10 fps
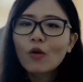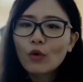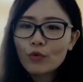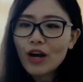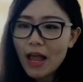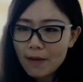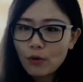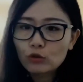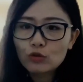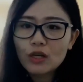we were
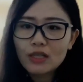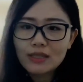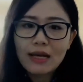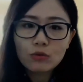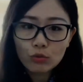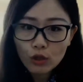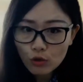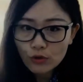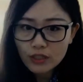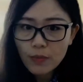able to assess
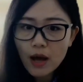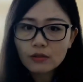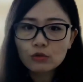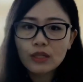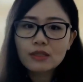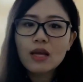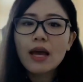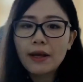real-world response rates